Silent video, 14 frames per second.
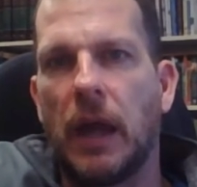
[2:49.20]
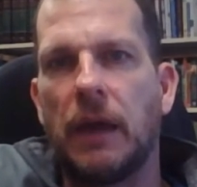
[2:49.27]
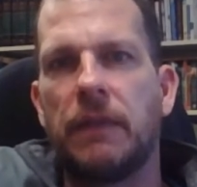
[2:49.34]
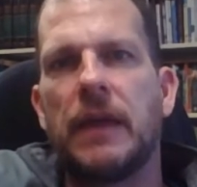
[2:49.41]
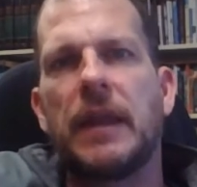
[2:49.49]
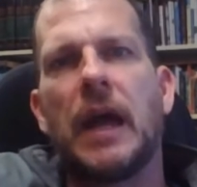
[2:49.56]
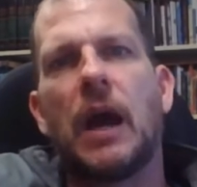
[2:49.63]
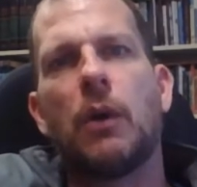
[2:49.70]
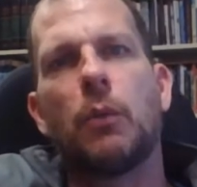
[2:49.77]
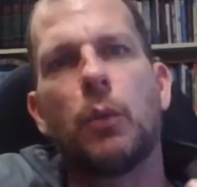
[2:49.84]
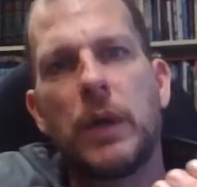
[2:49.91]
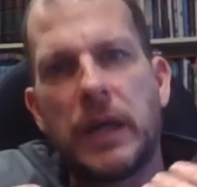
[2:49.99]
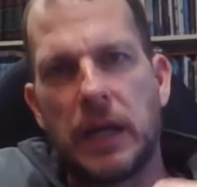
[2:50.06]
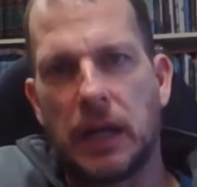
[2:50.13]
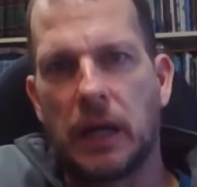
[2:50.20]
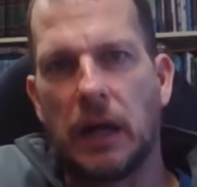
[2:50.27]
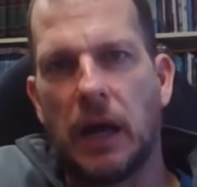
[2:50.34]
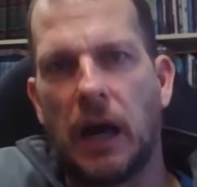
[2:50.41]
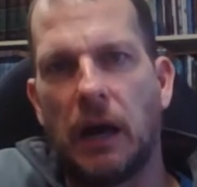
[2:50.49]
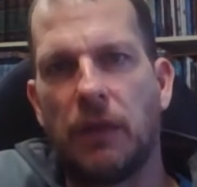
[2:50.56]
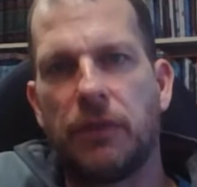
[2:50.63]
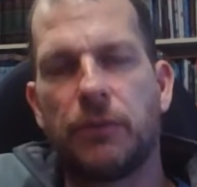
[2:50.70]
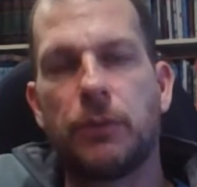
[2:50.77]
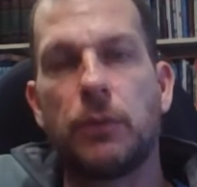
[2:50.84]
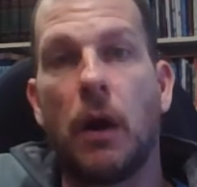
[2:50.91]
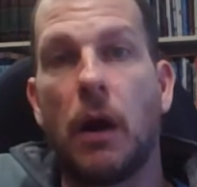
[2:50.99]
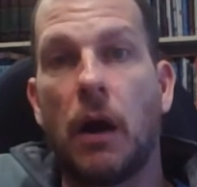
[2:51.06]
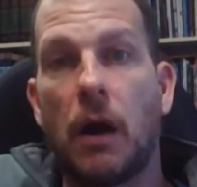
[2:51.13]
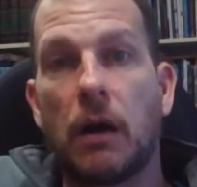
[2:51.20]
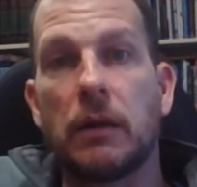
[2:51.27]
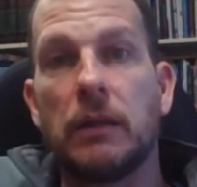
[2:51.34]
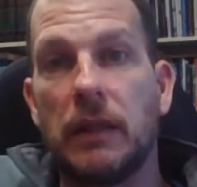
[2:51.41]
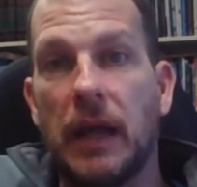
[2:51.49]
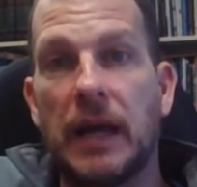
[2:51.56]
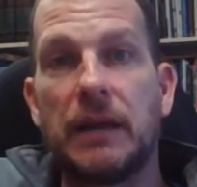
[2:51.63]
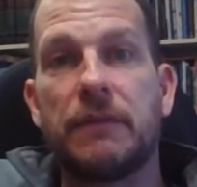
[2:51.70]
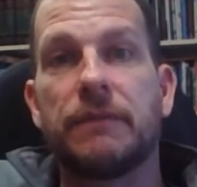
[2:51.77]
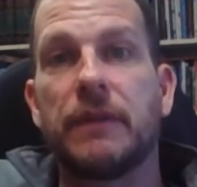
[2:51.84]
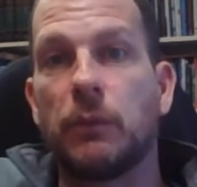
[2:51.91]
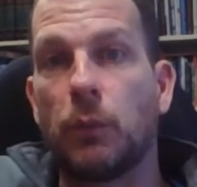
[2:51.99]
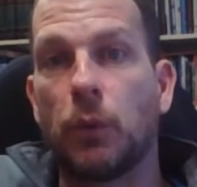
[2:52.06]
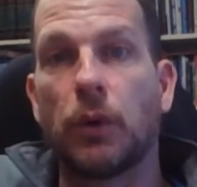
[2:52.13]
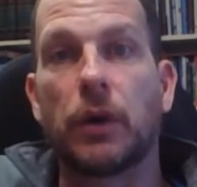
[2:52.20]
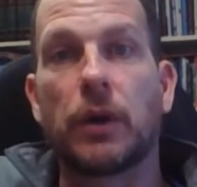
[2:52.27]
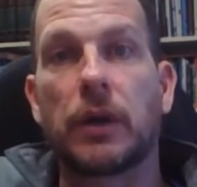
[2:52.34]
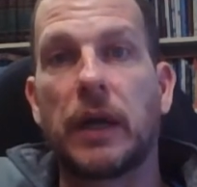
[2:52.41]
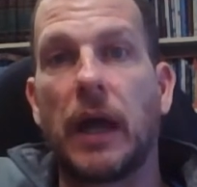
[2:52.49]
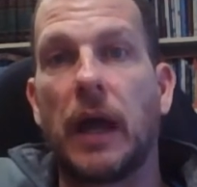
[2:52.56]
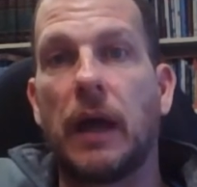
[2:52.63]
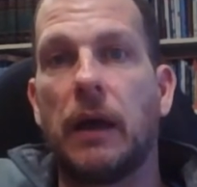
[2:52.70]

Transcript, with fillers: And then how we, uh, through our life and work,